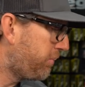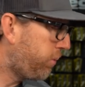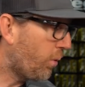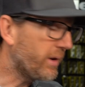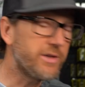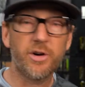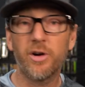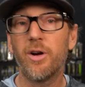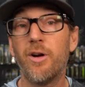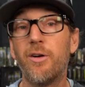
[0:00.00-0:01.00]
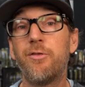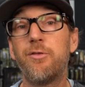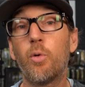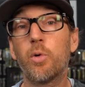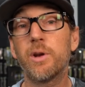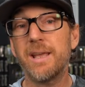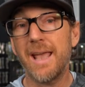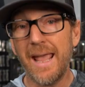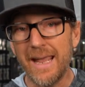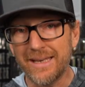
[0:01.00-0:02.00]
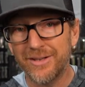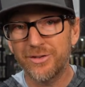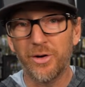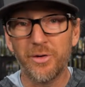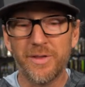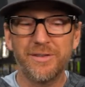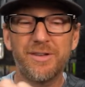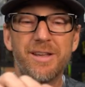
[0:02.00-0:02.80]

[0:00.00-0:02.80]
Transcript: Pointer 48. So this